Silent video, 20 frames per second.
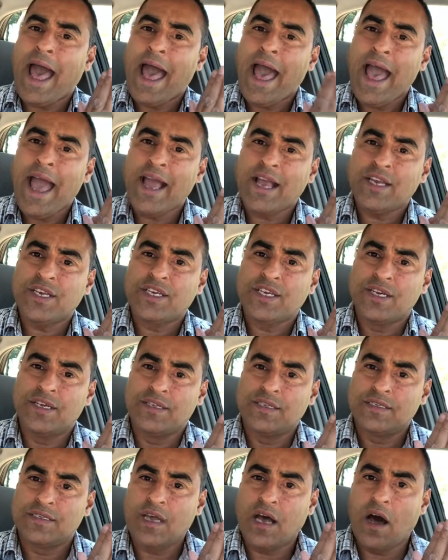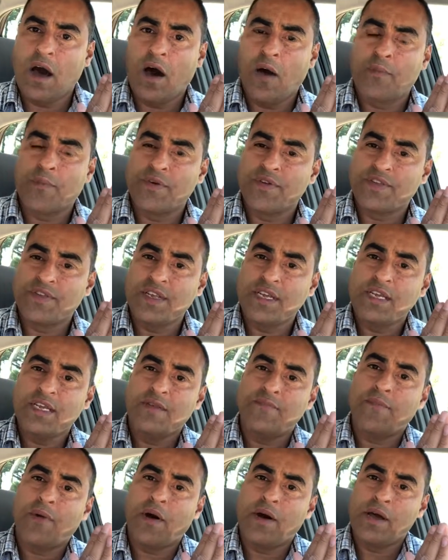actions are
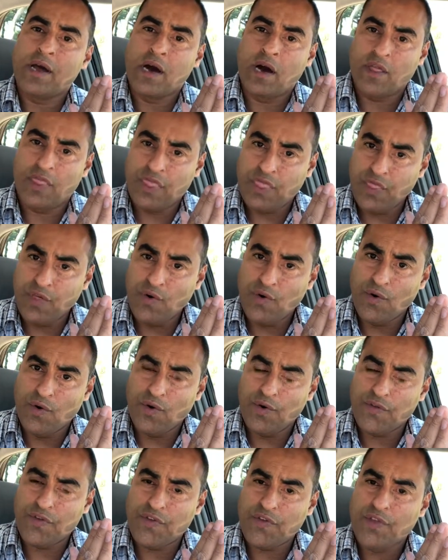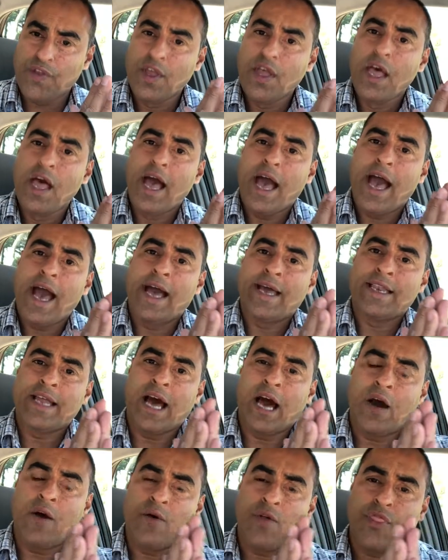preceded by our thoughts, and
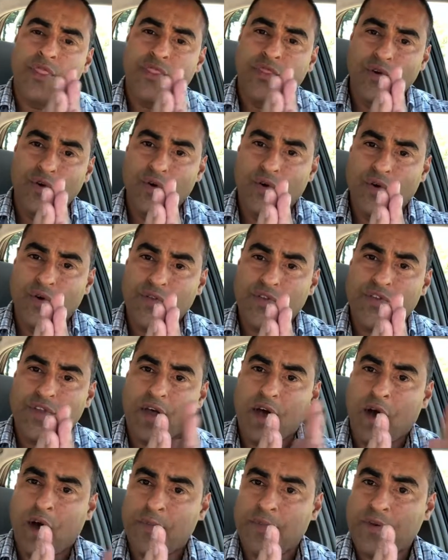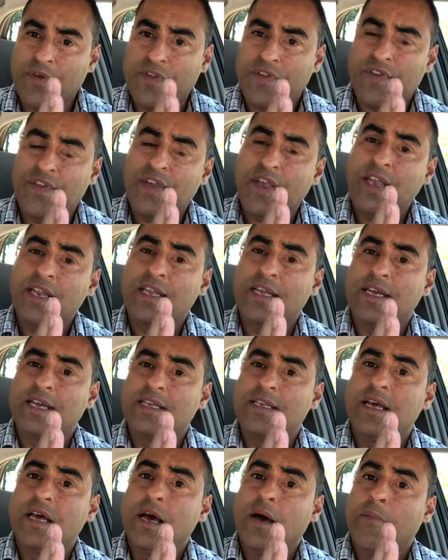our thoughts are
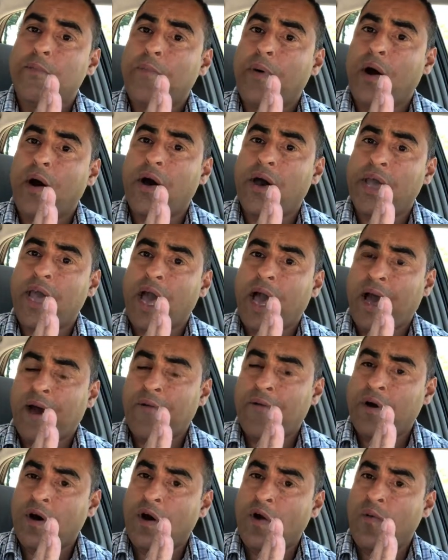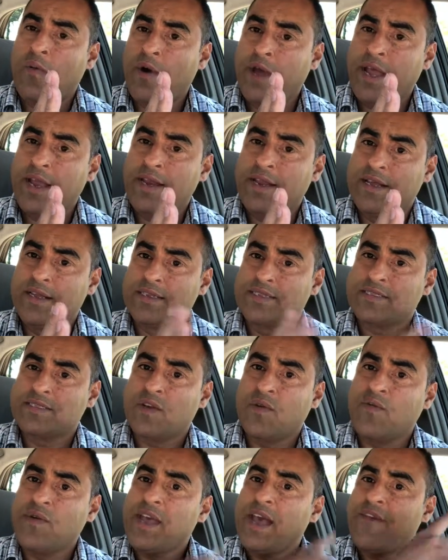preceded by our awareness.
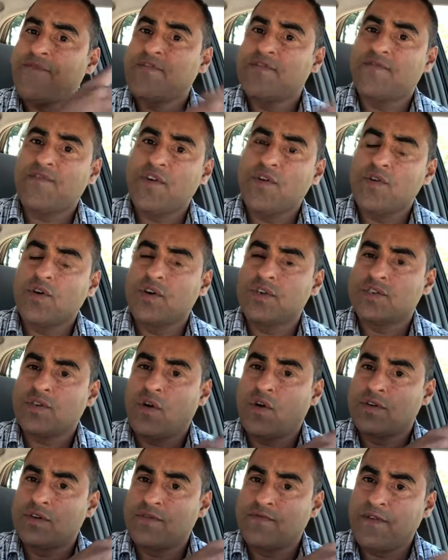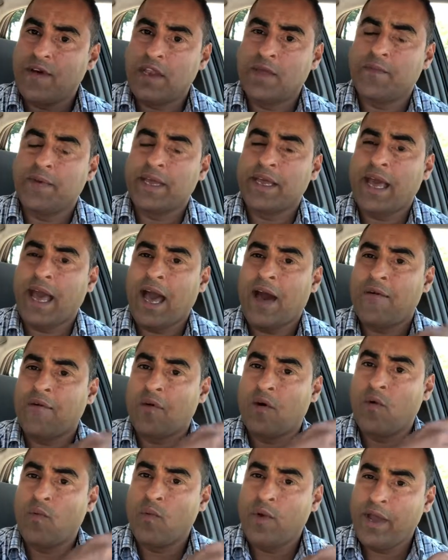So we have to focus on developing
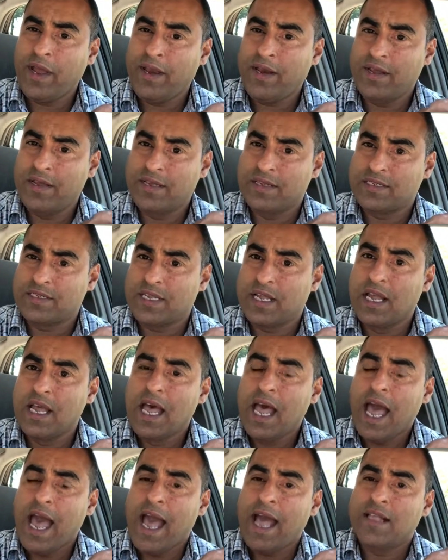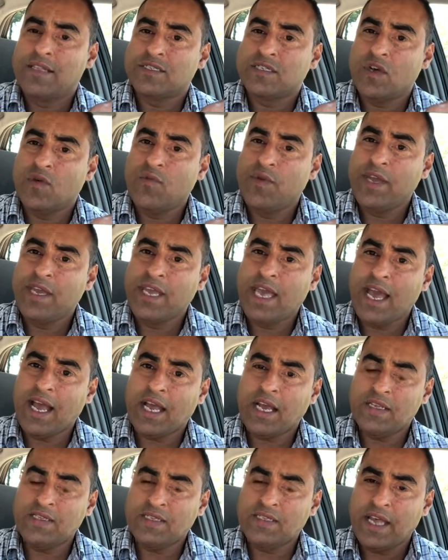our awareness, and so we
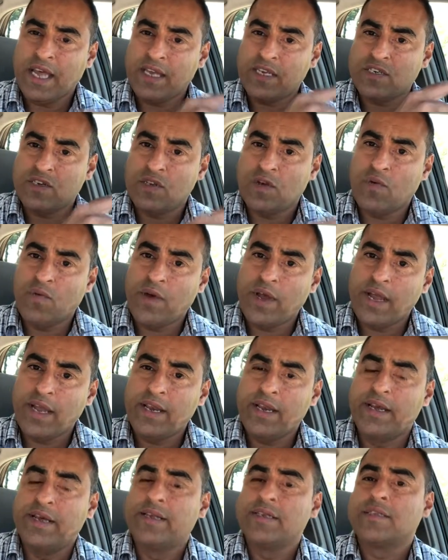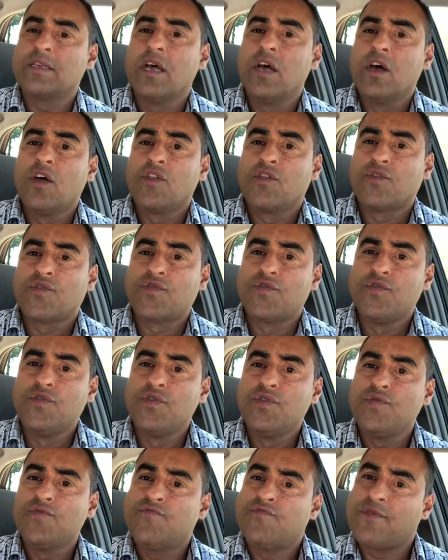get contextual awareness
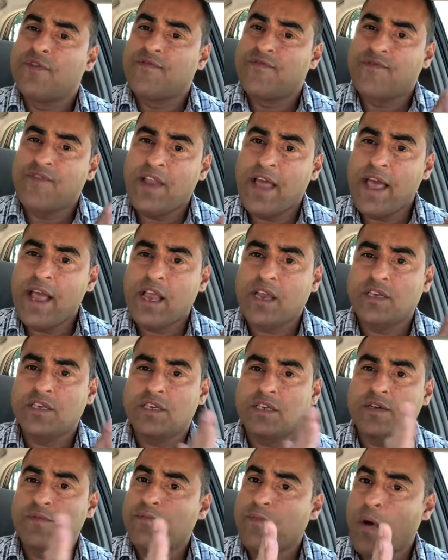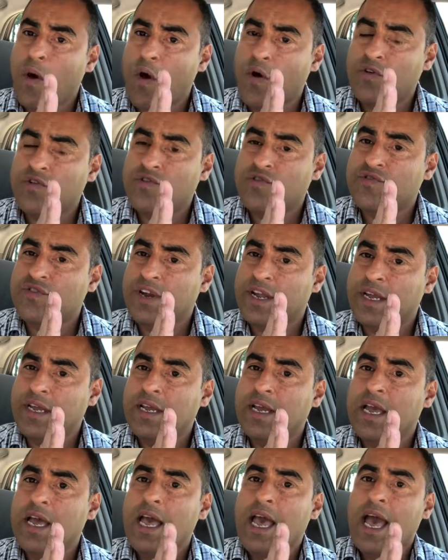through reflection, pondering,